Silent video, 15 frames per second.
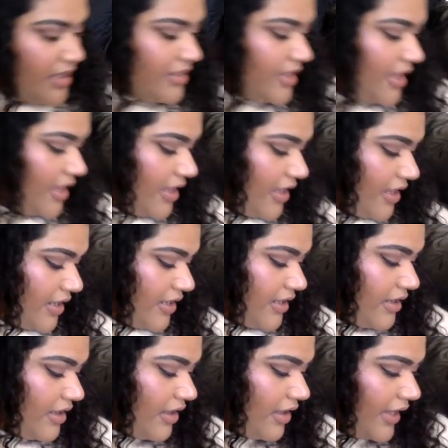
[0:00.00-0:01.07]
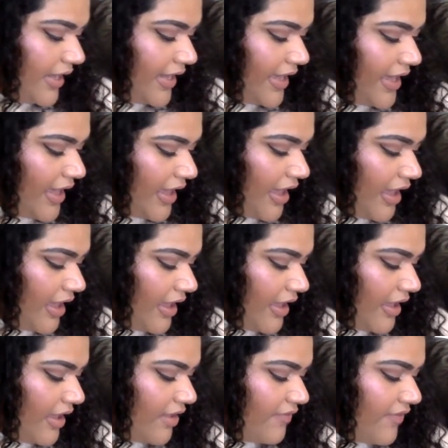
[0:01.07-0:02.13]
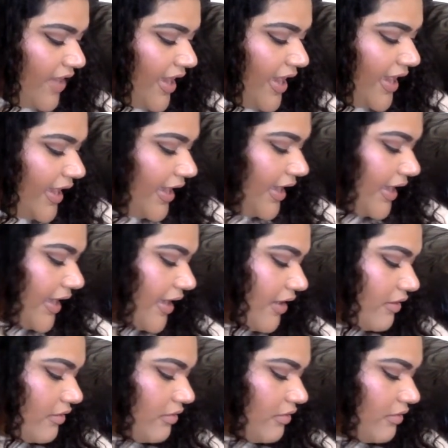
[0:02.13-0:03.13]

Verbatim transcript: Then I have a